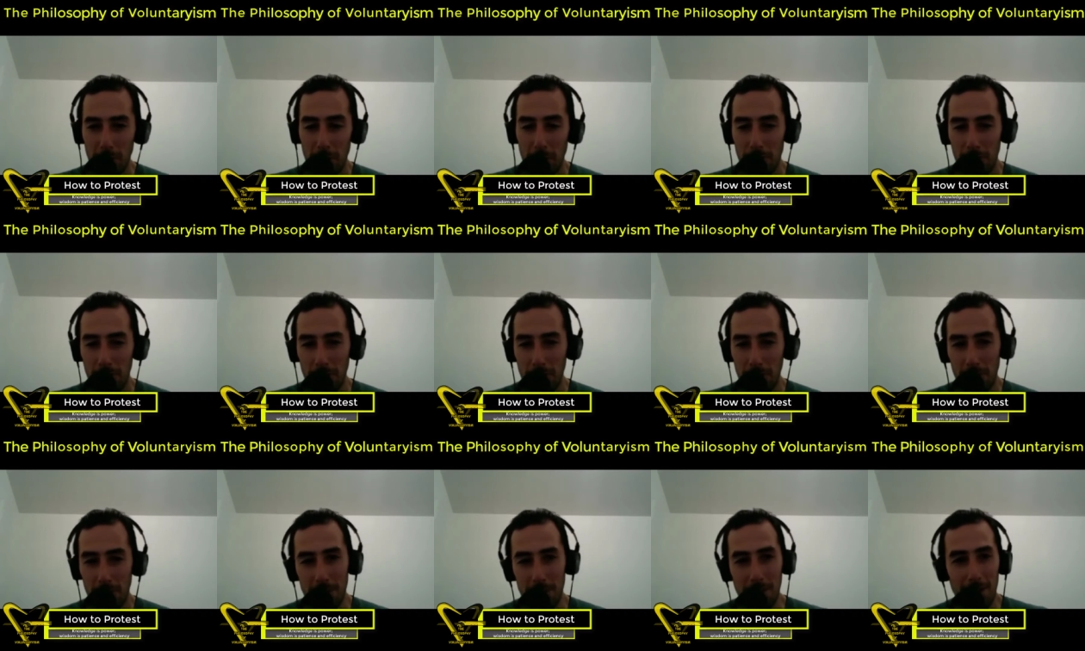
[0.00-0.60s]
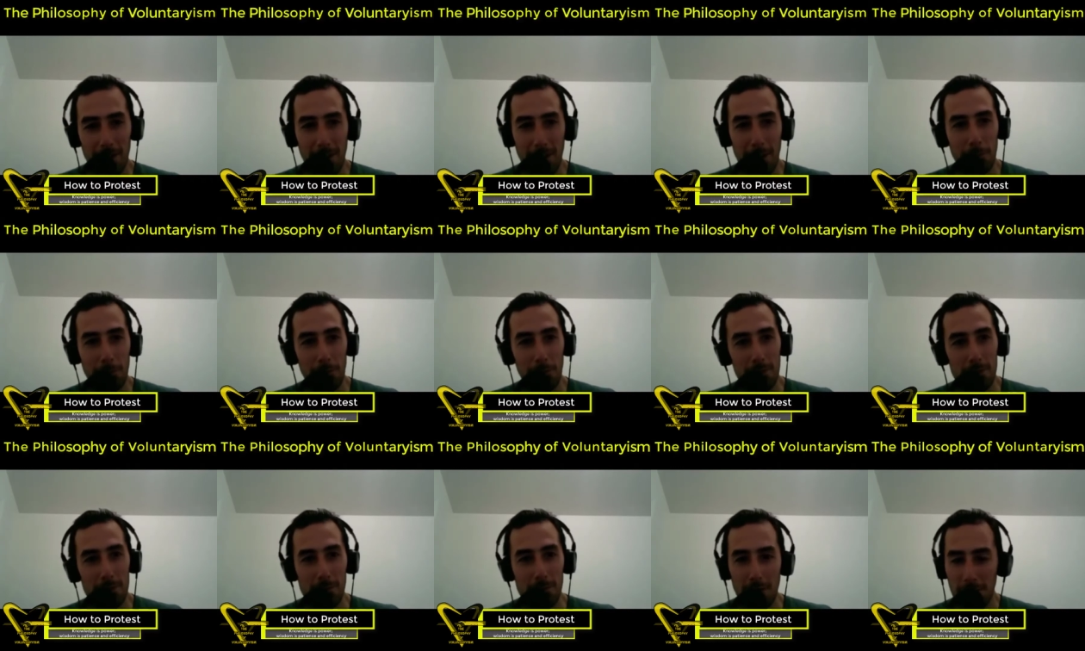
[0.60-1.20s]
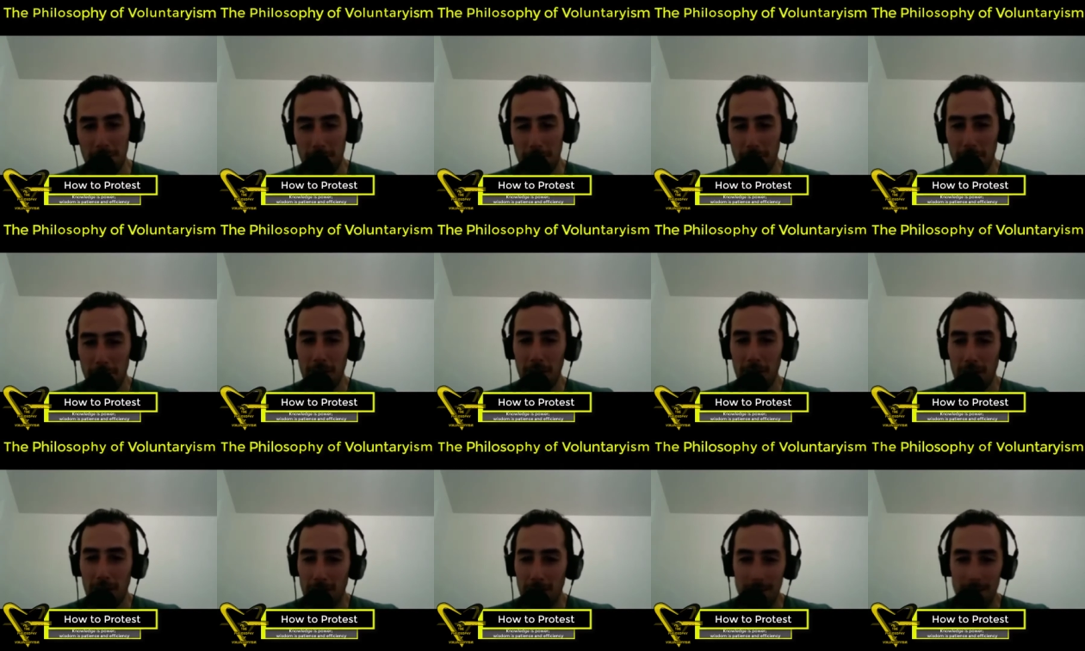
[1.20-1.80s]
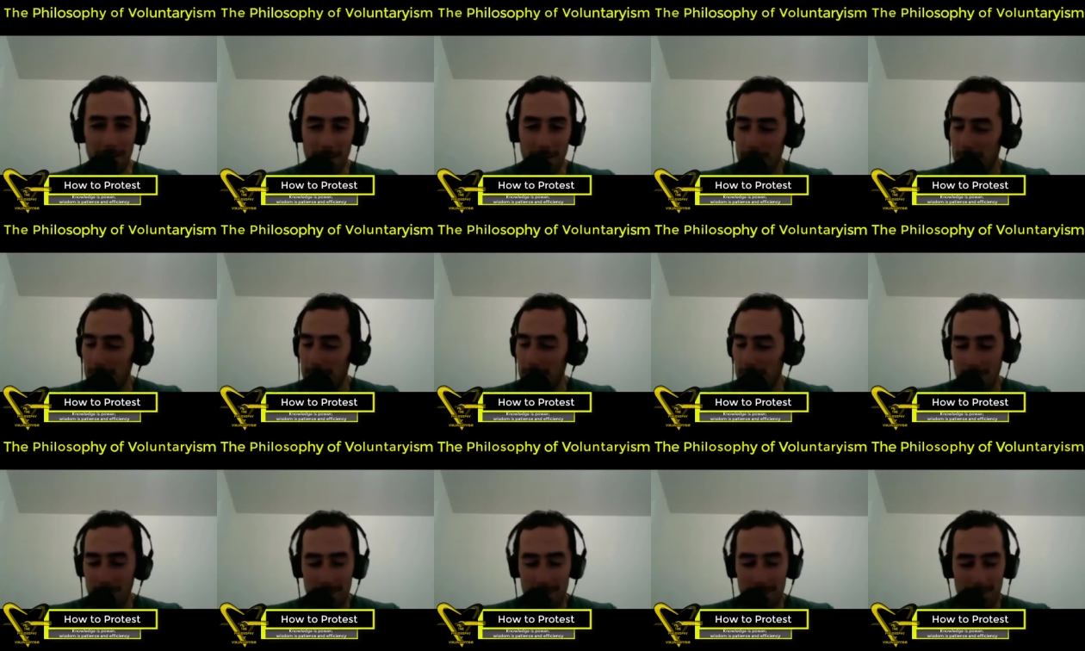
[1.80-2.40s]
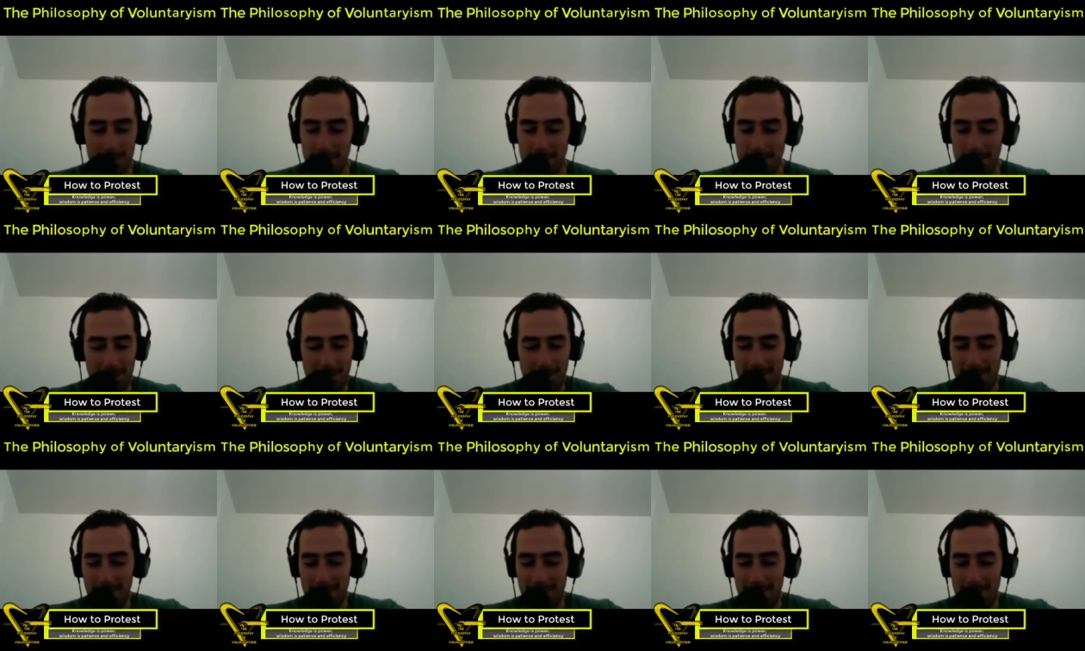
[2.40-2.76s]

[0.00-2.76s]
You filthy capitalist making free content.